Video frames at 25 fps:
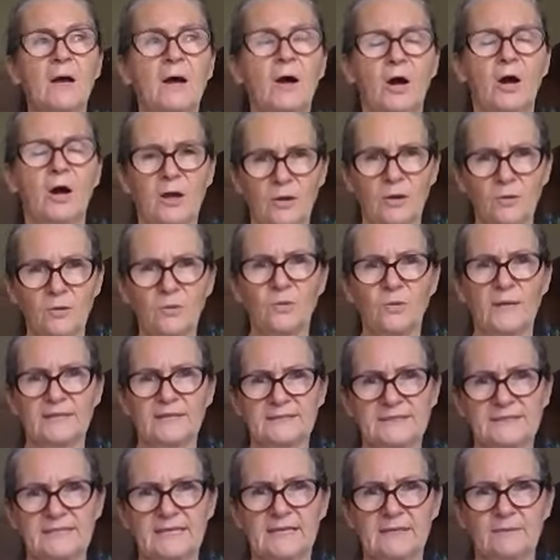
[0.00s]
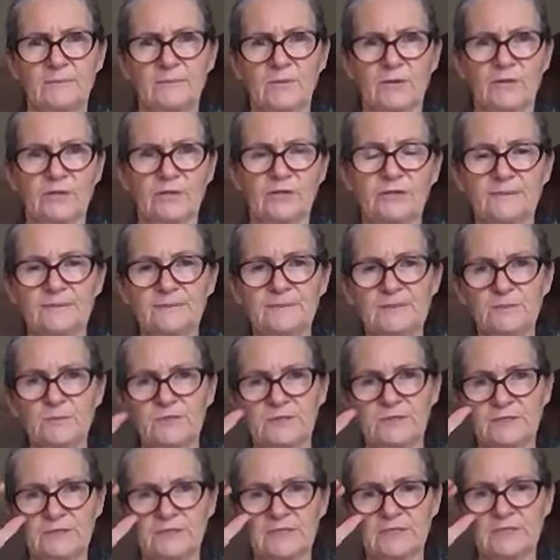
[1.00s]
I always take my herbs
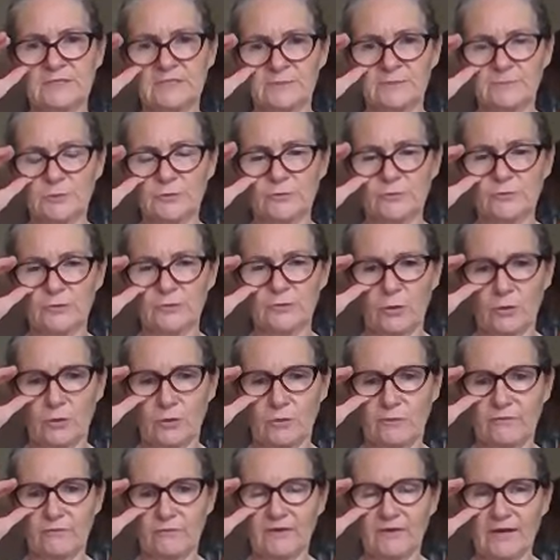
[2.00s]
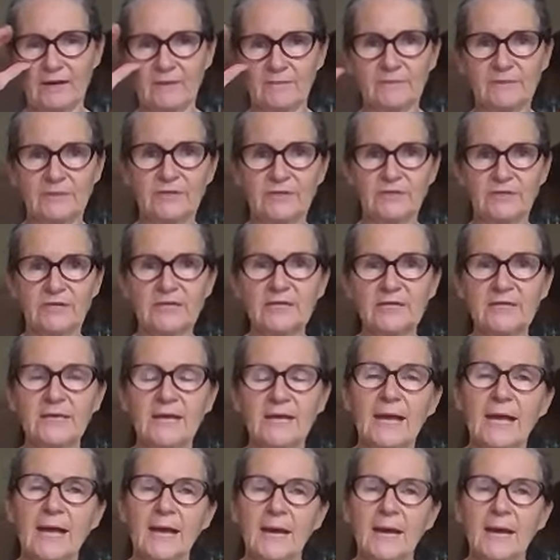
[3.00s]
with a teaspoon of ghee.